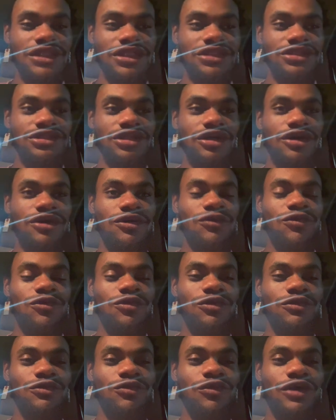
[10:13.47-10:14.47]
so
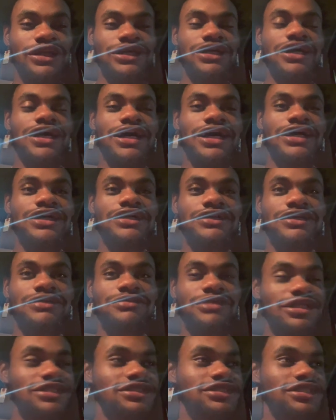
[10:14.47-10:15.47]
one guy, I'm
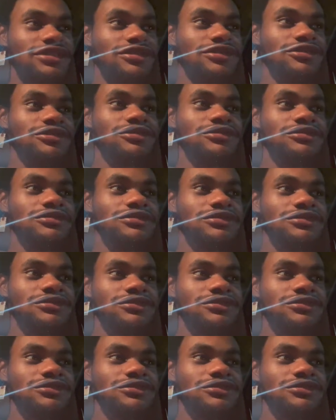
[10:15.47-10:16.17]
not gonna say who,